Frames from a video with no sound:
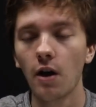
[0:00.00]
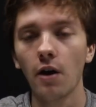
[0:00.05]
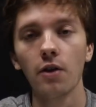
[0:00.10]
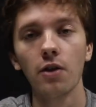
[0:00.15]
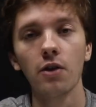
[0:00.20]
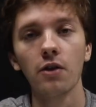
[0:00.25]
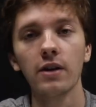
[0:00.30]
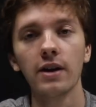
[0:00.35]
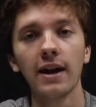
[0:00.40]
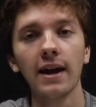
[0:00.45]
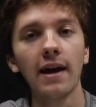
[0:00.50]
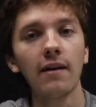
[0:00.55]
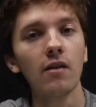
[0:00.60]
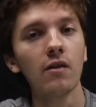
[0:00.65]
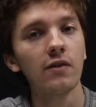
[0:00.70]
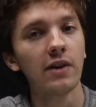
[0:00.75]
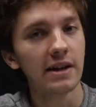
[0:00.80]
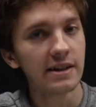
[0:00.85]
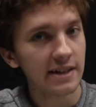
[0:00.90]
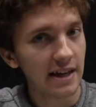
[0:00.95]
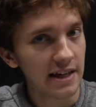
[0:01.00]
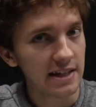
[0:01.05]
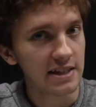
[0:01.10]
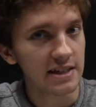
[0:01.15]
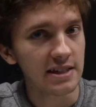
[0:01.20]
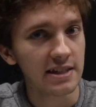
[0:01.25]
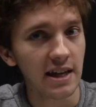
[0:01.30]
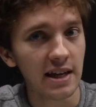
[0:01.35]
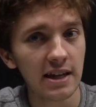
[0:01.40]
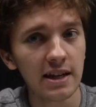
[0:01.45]
Other than that, have a
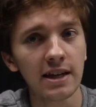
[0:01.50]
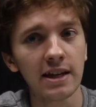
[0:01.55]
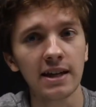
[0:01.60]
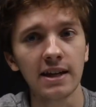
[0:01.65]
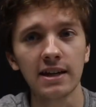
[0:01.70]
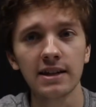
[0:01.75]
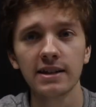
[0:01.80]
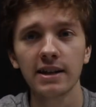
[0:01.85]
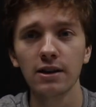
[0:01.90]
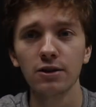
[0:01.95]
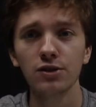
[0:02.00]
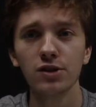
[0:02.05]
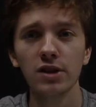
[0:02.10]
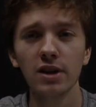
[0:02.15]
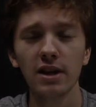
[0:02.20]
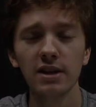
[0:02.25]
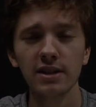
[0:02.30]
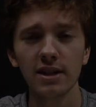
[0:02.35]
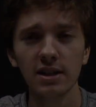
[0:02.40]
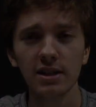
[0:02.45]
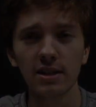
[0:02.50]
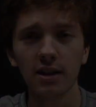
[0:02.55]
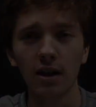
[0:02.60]
fantastic day and I'll see you guys next